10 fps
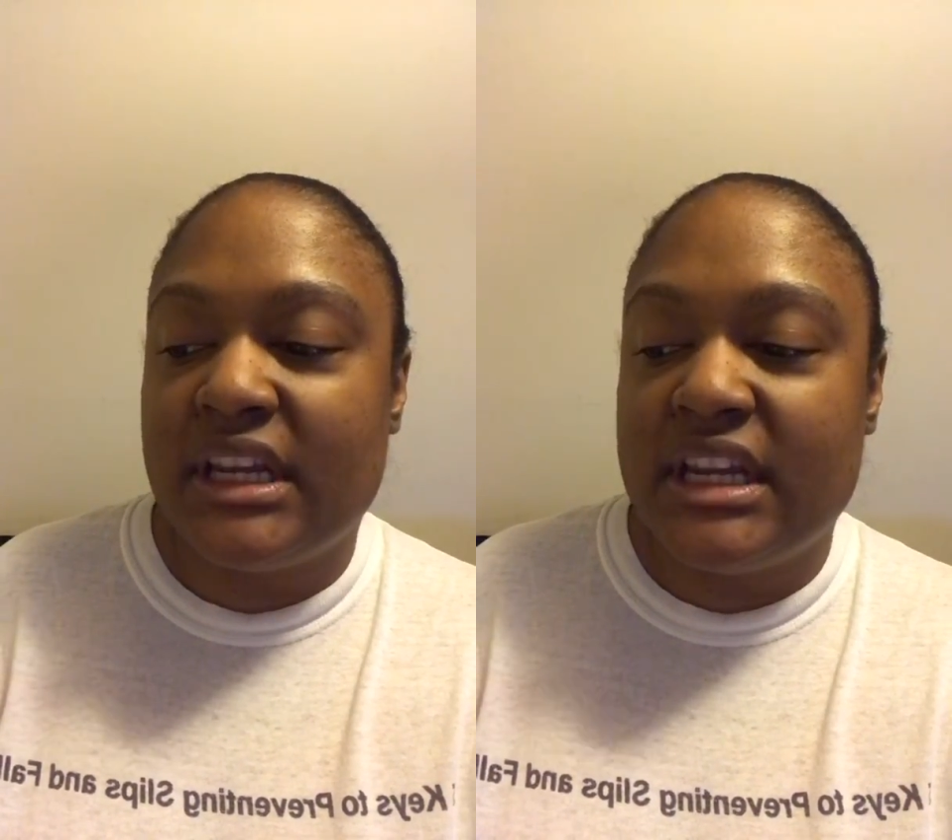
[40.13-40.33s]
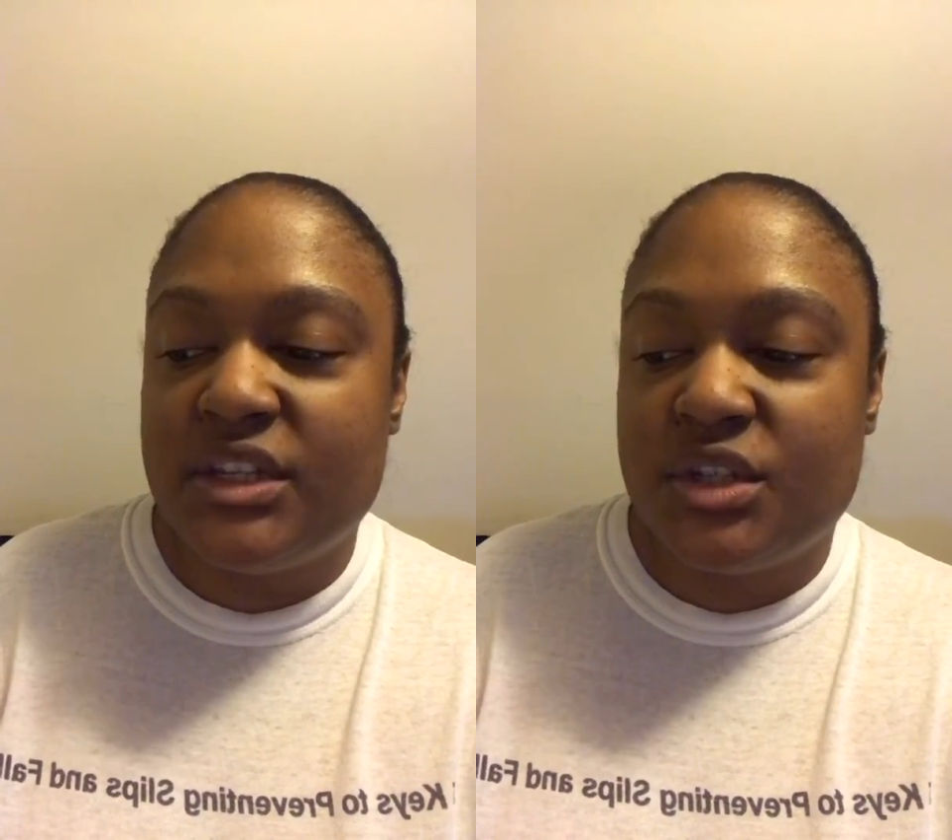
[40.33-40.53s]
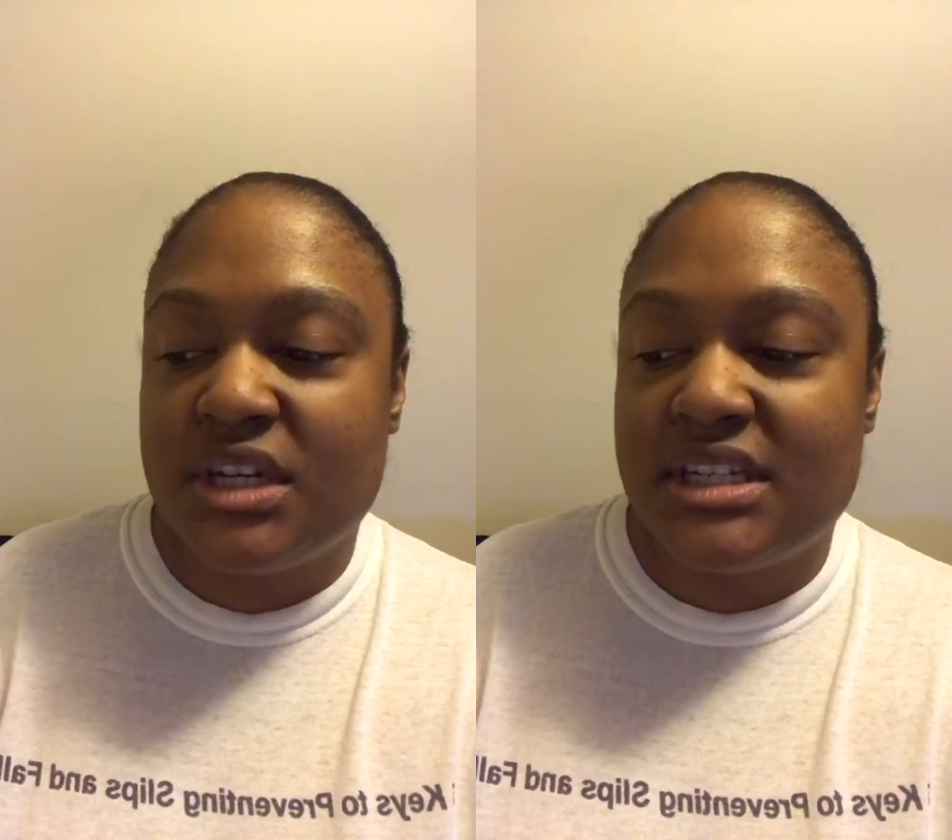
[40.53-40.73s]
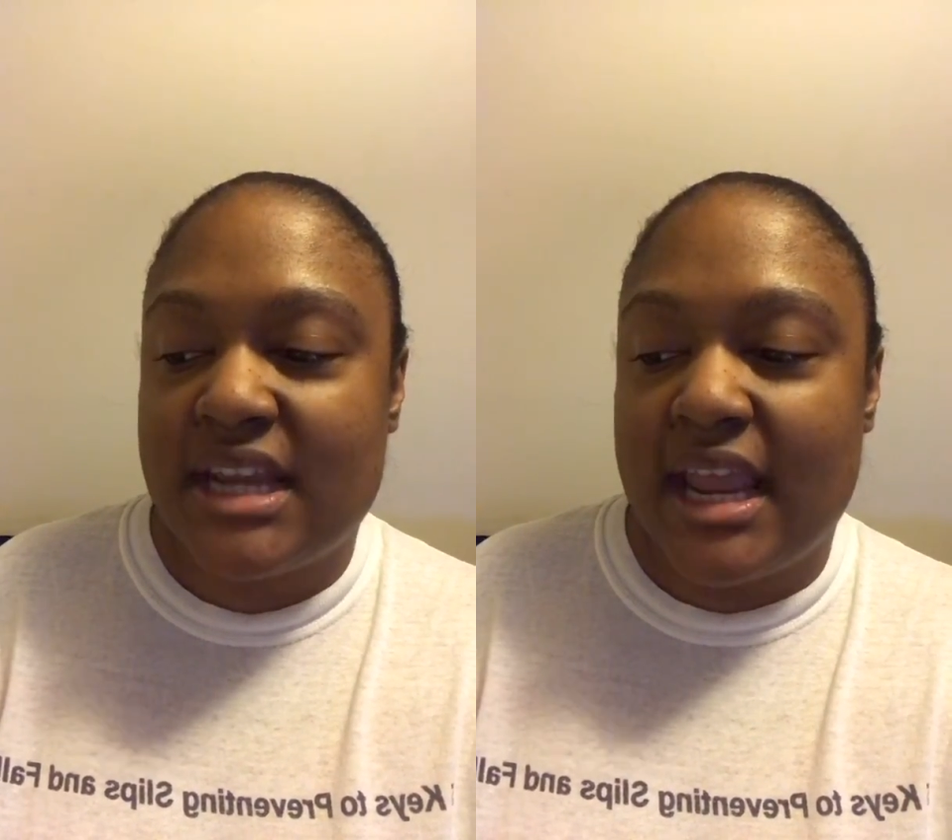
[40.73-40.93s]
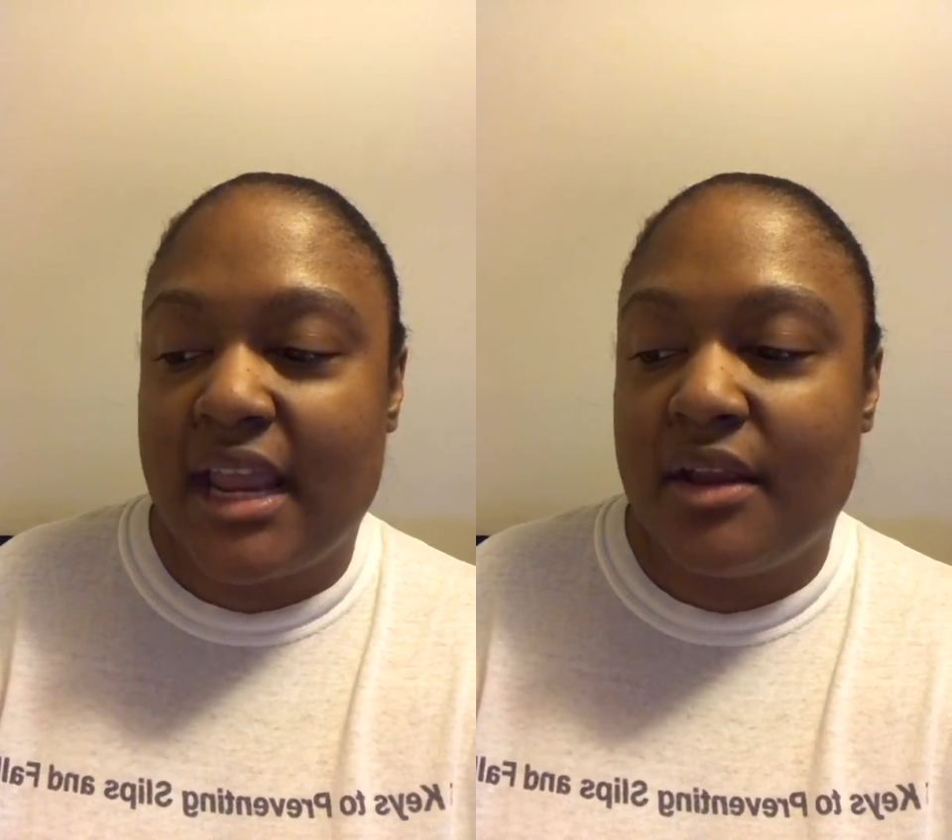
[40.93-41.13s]
each
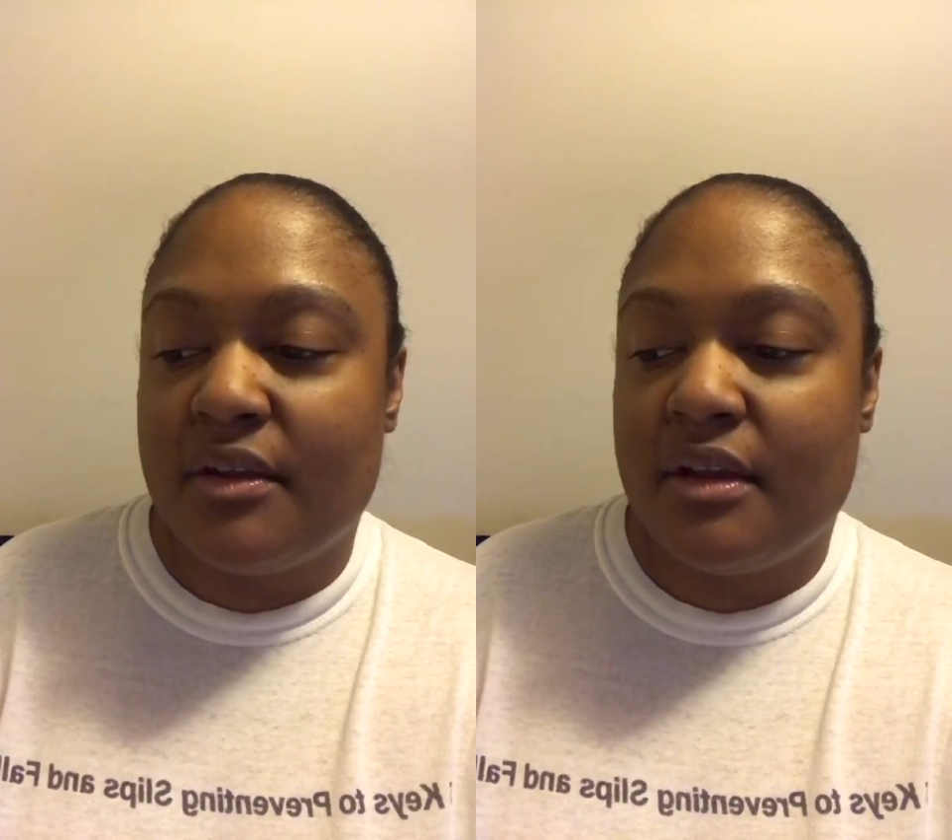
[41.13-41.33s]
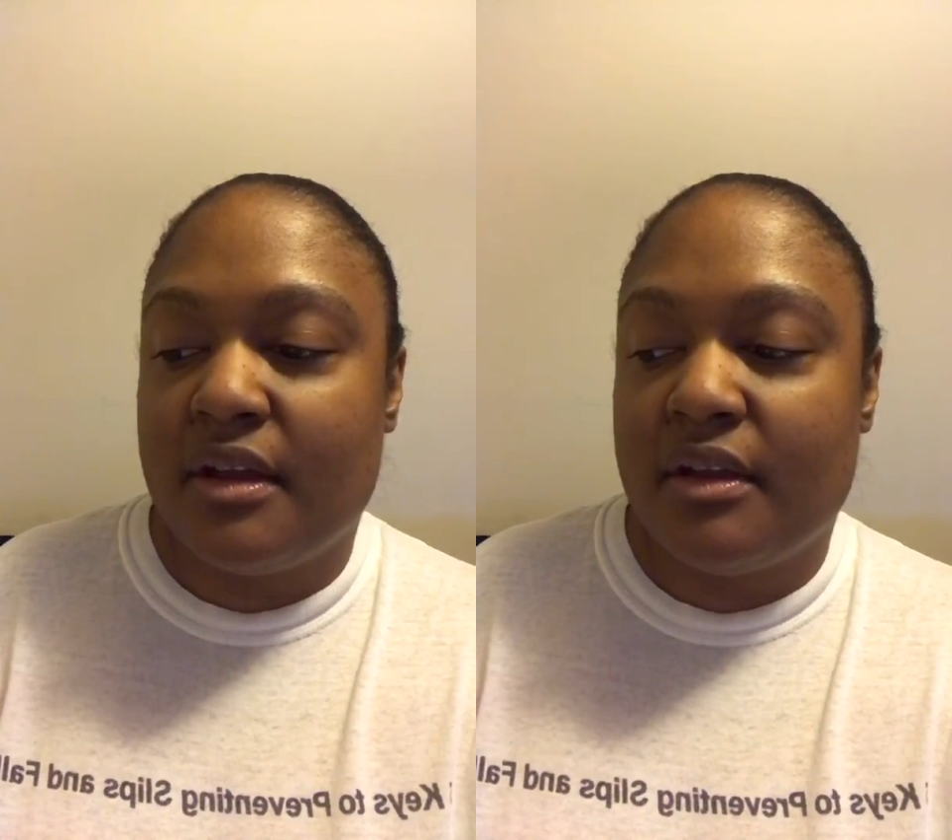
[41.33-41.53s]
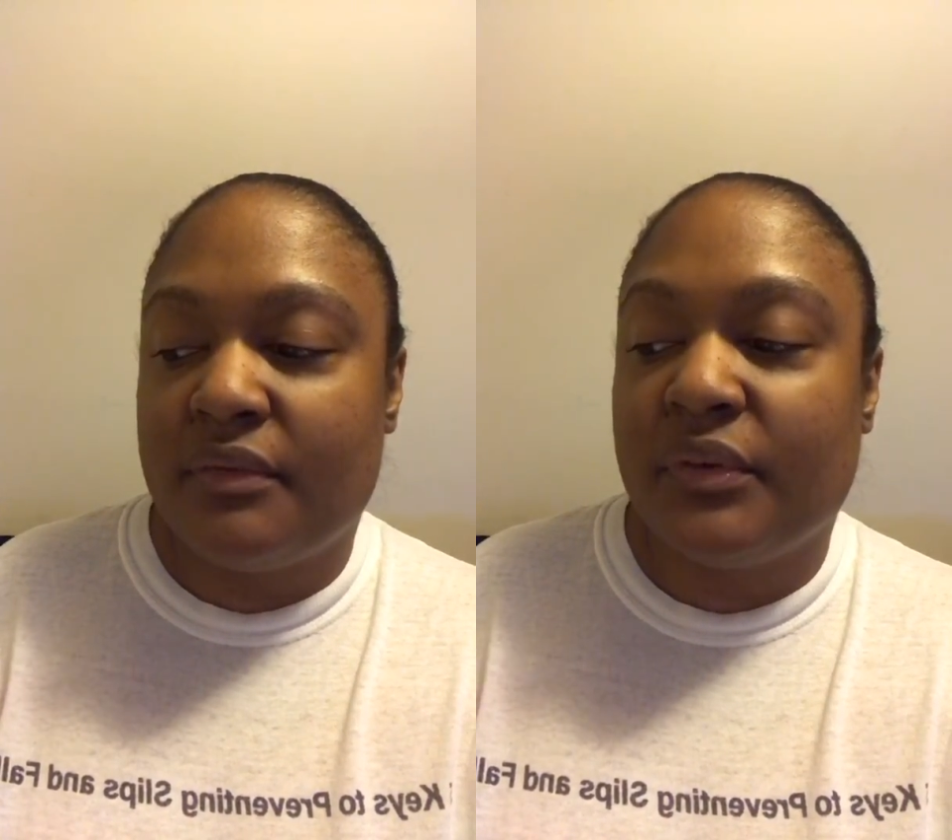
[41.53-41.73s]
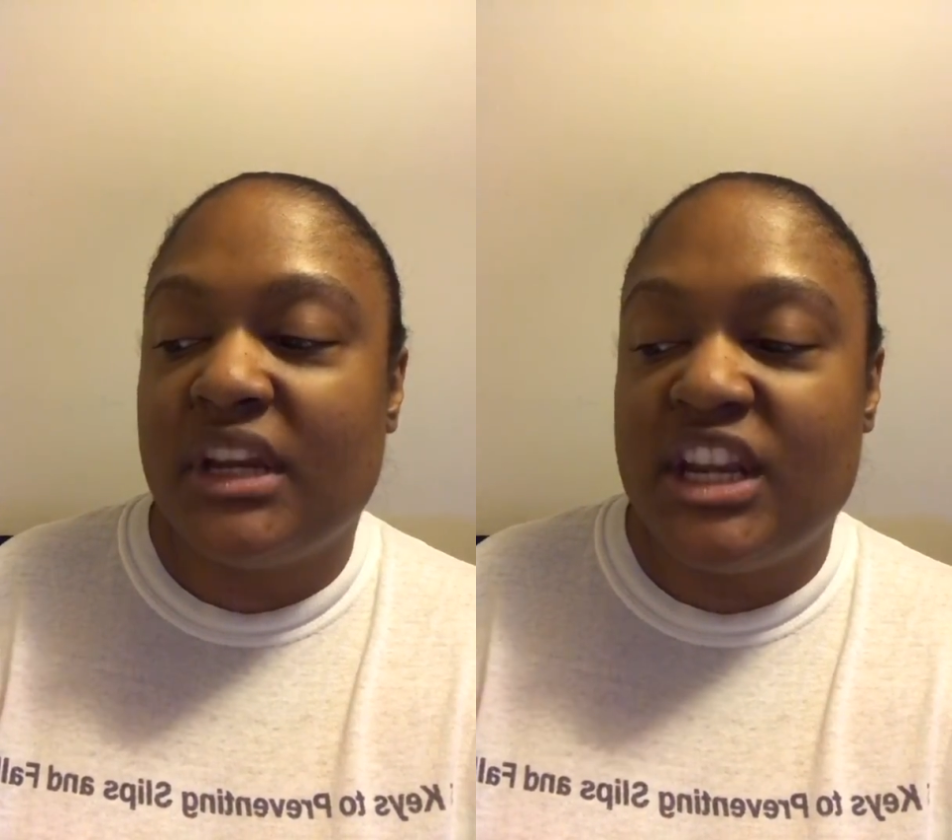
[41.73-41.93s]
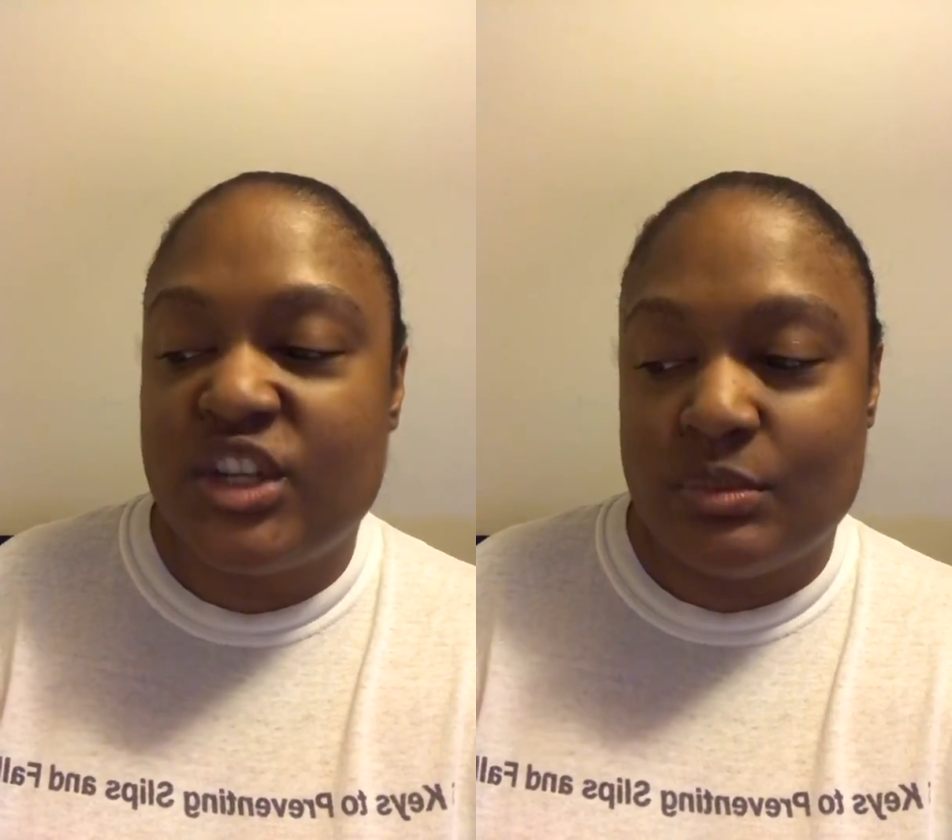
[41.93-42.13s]
day, for
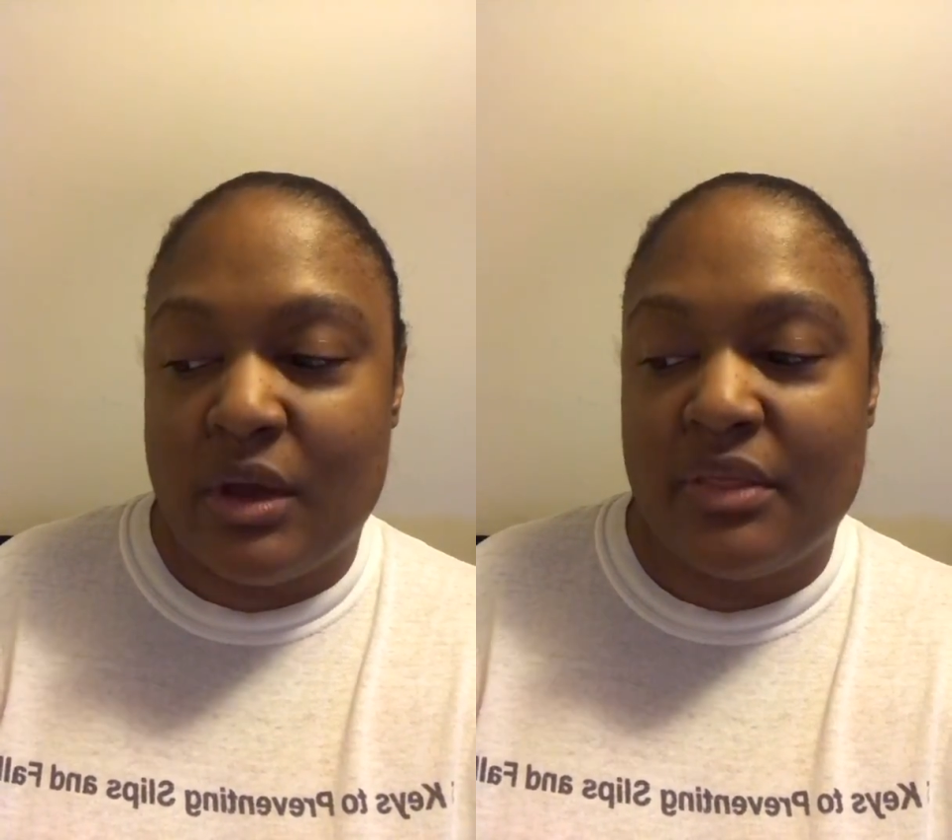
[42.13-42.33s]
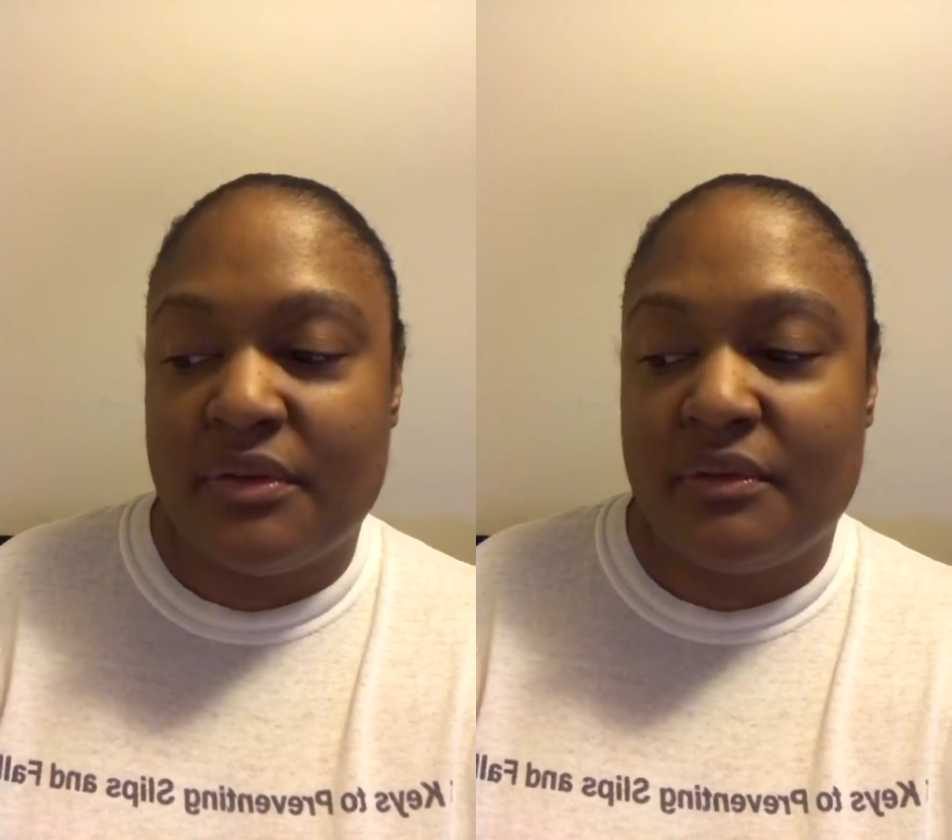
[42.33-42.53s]
each month,